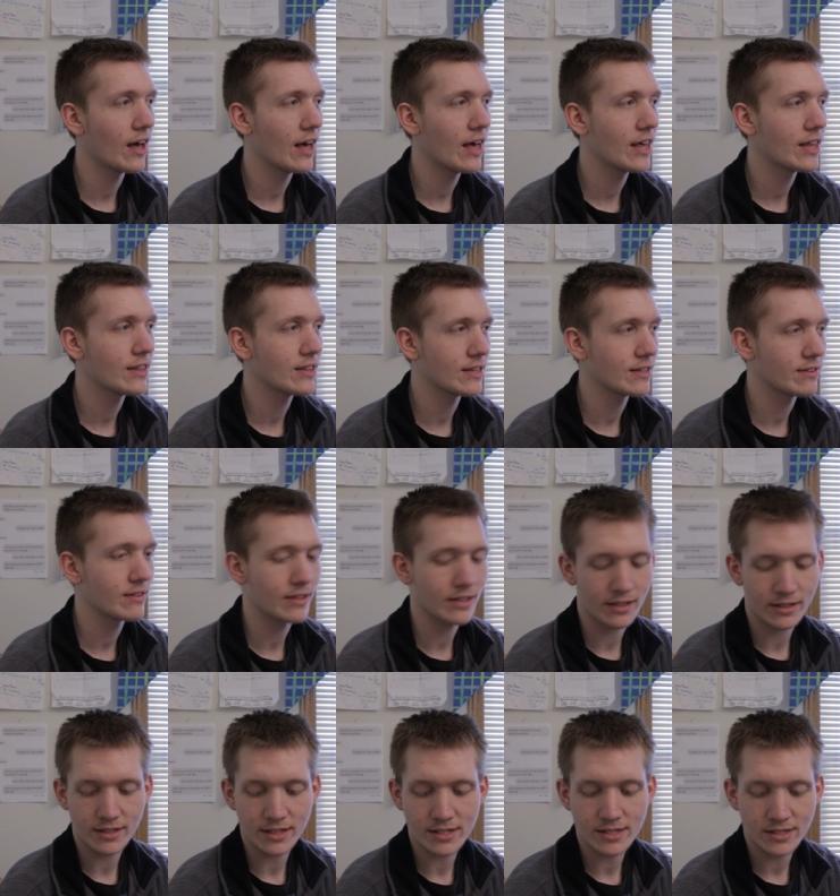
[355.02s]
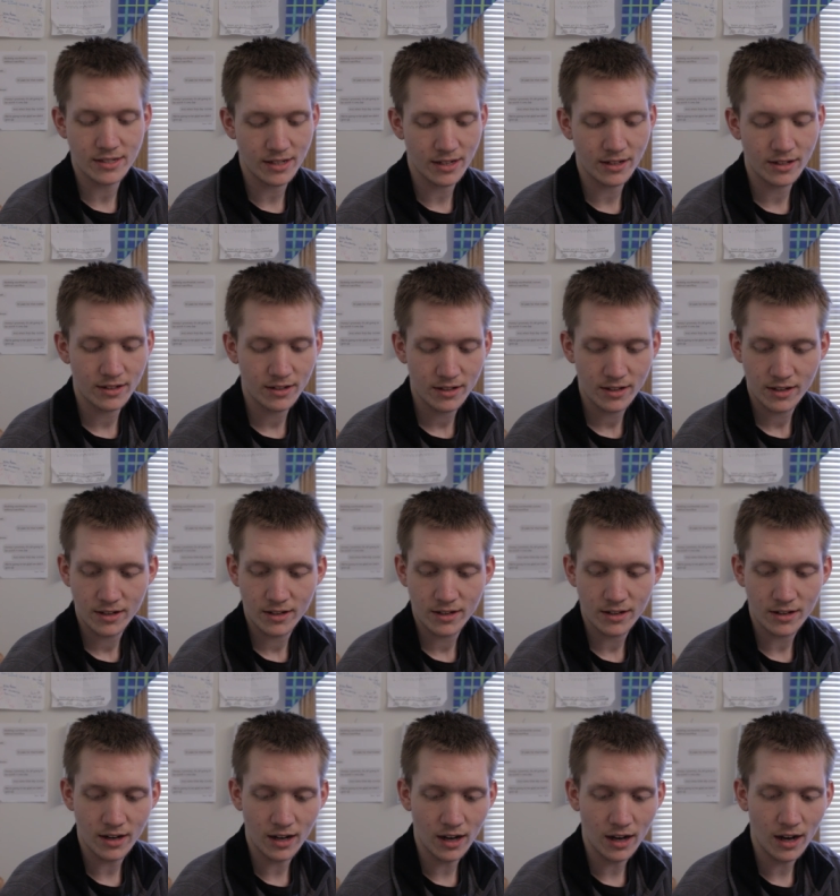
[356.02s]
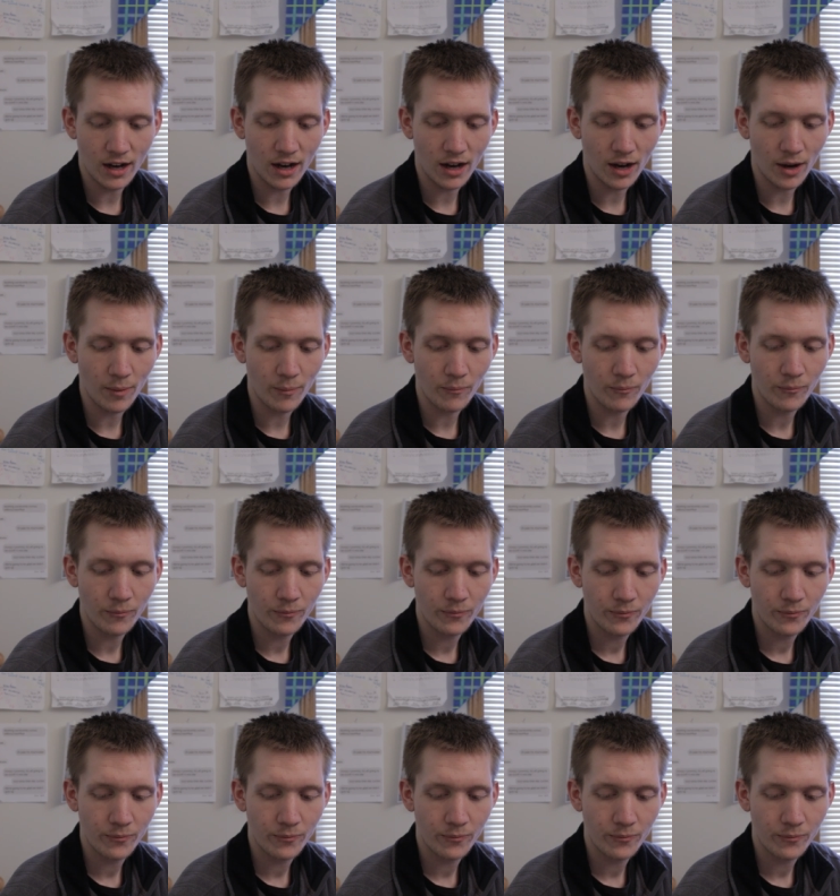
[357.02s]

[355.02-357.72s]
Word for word: and I think that's it. Um,